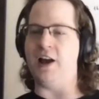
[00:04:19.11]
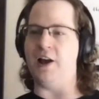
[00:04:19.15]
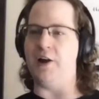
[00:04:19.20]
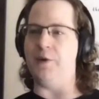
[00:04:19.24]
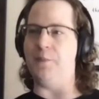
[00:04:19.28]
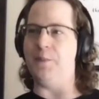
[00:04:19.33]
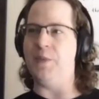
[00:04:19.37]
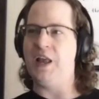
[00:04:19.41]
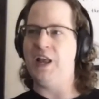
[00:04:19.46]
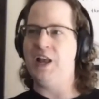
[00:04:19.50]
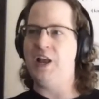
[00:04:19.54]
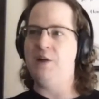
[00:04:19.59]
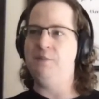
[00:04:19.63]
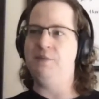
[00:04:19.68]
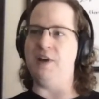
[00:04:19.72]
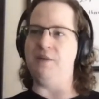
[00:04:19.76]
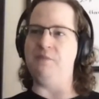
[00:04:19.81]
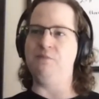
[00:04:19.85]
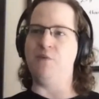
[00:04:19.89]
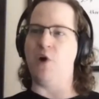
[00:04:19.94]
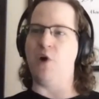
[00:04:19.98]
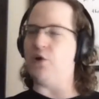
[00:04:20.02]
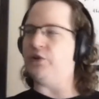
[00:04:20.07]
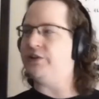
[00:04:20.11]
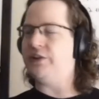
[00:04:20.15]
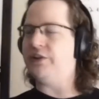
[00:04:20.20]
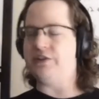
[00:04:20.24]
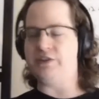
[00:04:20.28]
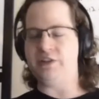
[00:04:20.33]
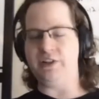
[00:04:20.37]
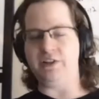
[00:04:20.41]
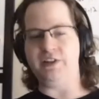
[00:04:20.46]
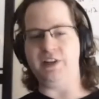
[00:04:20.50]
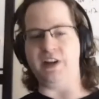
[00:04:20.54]
Um, but most
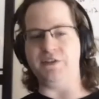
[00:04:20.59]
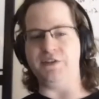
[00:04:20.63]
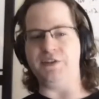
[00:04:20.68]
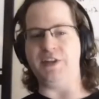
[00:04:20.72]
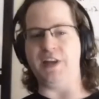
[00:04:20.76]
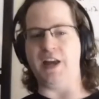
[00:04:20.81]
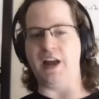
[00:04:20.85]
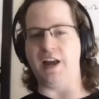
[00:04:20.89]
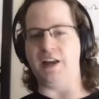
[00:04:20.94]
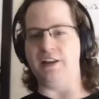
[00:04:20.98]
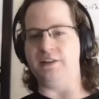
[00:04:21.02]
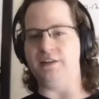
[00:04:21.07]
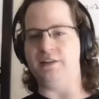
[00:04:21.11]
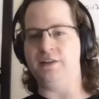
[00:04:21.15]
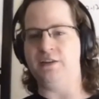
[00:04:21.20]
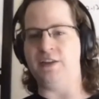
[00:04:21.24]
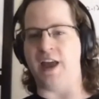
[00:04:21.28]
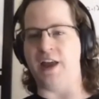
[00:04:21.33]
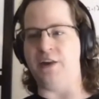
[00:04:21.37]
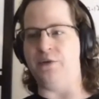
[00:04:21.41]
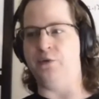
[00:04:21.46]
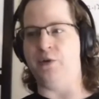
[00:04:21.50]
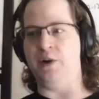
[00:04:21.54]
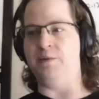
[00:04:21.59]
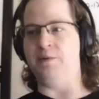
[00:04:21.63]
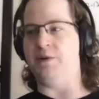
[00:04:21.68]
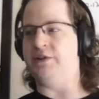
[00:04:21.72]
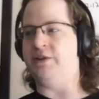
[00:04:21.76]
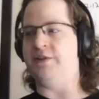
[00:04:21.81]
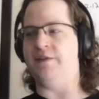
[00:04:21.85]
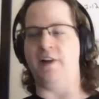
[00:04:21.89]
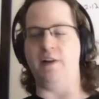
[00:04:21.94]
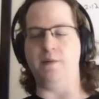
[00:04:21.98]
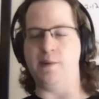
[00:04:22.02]
of the CTFs that that GRIMM
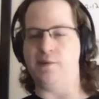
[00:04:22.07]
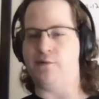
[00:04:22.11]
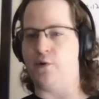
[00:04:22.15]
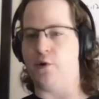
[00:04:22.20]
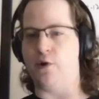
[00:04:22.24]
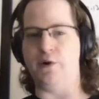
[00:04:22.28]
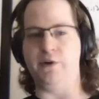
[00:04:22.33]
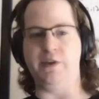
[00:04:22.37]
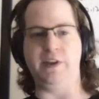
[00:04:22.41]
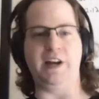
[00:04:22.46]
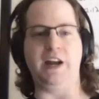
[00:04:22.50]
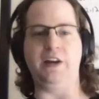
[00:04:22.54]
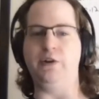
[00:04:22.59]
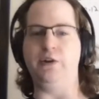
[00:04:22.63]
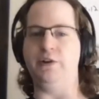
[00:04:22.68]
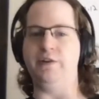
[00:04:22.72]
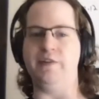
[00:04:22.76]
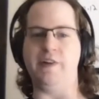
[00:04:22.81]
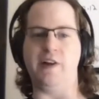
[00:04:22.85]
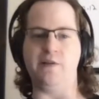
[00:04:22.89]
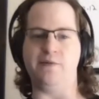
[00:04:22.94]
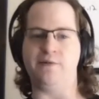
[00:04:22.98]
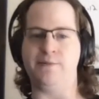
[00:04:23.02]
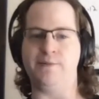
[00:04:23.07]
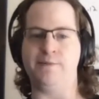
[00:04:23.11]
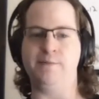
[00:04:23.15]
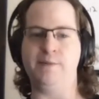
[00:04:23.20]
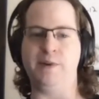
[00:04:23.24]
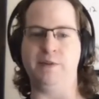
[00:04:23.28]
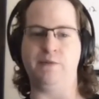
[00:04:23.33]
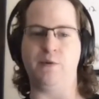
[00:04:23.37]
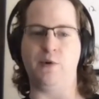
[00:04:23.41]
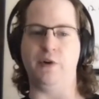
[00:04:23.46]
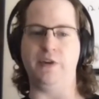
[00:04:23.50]
does development for, that I do
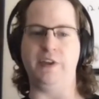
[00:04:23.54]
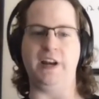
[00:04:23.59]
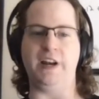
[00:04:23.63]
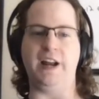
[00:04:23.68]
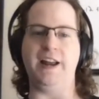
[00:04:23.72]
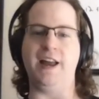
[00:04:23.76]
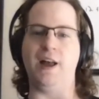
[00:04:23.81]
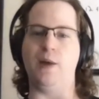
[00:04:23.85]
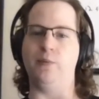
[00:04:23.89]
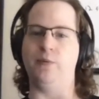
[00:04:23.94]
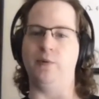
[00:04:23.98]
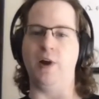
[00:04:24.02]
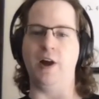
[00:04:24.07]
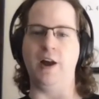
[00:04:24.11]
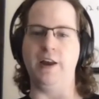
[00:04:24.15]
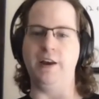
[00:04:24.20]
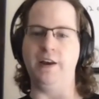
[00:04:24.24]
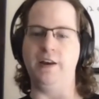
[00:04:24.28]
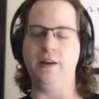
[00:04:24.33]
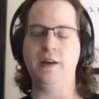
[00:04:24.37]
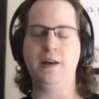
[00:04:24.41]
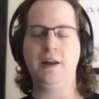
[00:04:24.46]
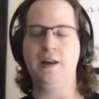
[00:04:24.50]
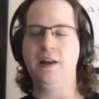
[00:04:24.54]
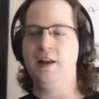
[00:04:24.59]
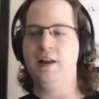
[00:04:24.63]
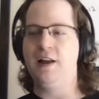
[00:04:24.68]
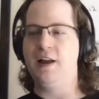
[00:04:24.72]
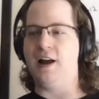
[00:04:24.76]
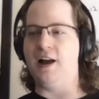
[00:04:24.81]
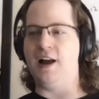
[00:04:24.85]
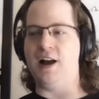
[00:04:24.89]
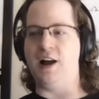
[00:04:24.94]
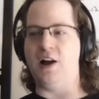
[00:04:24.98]
development for, that I help run,
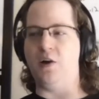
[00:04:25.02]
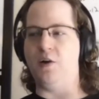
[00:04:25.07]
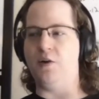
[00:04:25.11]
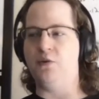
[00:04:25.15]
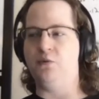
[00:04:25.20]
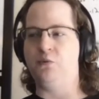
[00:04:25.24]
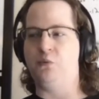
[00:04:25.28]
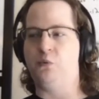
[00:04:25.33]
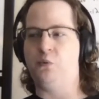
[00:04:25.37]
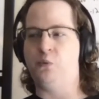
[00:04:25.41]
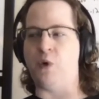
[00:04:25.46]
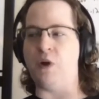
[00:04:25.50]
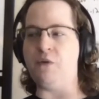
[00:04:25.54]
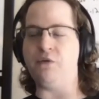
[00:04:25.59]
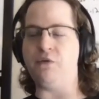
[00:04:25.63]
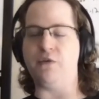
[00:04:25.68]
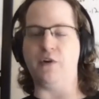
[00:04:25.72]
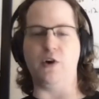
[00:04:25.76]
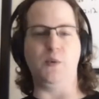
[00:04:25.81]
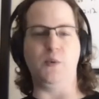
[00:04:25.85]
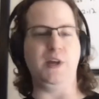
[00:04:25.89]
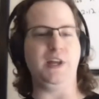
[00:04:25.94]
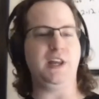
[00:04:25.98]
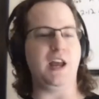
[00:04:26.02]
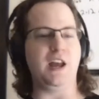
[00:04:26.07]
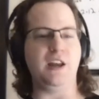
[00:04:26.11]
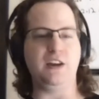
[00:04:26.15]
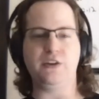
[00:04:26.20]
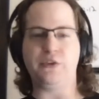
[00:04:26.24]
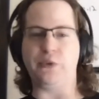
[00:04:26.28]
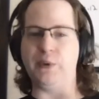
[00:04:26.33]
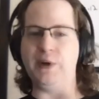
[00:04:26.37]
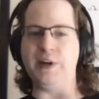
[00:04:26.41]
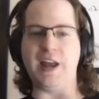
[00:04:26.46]
uh, run for a
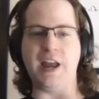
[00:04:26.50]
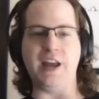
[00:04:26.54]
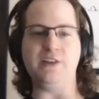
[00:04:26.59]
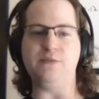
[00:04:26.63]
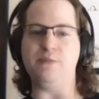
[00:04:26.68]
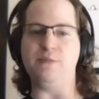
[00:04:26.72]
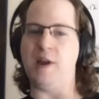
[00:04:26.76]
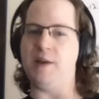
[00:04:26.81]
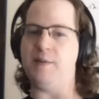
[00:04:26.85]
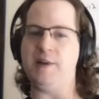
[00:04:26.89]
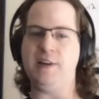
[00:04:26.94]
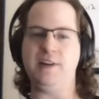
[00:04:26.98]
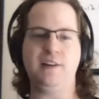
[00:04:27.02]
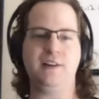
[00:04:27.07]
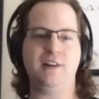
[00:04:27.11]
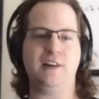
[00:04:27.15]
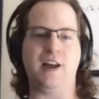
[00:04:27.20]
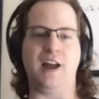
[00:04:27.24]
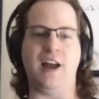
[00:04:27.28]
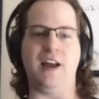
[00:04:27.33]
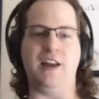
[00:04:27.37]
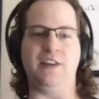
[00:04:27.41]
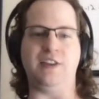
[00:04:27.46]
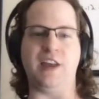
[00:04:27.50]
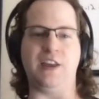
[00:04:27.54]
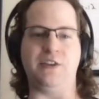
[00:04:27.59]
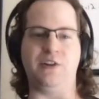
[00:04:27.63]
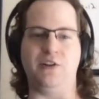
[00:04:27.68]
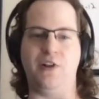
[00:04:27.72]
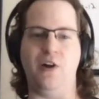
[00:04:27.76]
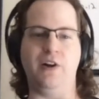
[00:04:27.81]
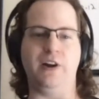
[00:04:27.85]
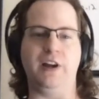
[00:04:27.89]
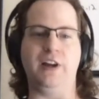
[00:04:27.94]
weekend, three days maybe at,
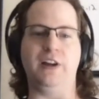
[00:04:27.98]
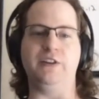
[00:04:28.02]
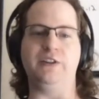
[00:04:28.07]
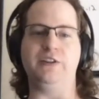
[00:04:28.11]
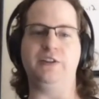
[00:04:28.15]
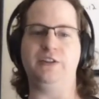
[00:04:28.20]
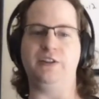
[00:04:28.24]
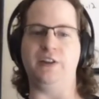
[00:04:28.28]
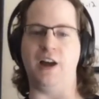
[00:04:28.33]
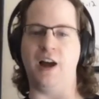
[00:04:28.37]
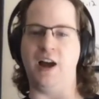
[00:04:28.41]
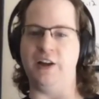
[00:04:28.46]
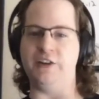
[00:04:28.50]
at the longest.